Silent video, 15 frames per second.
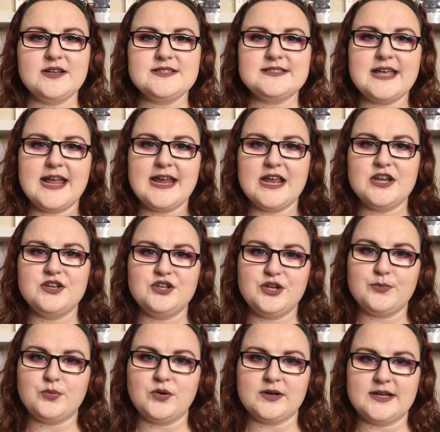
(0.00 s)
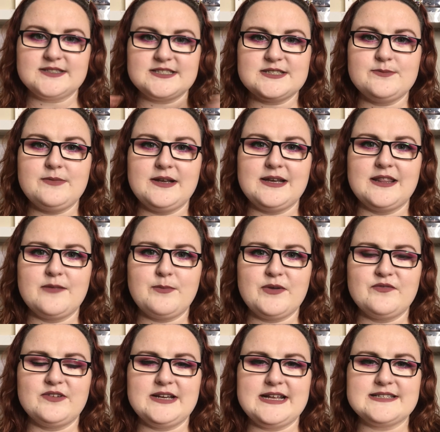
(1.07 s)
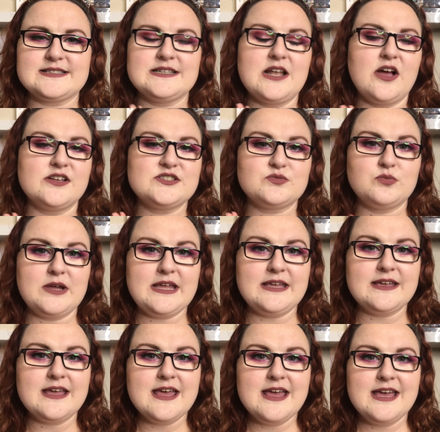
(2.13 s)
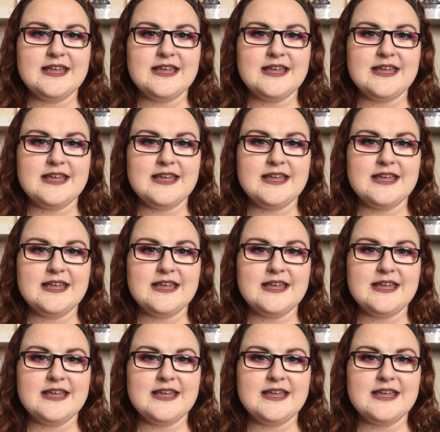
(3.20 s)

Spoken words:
I say a new products, doesn't mean that they've been released last week.